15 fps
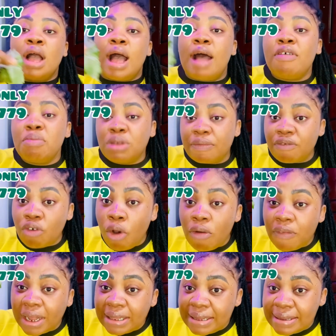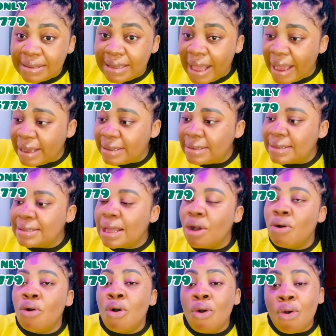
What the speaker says: After you have covered it, guys, now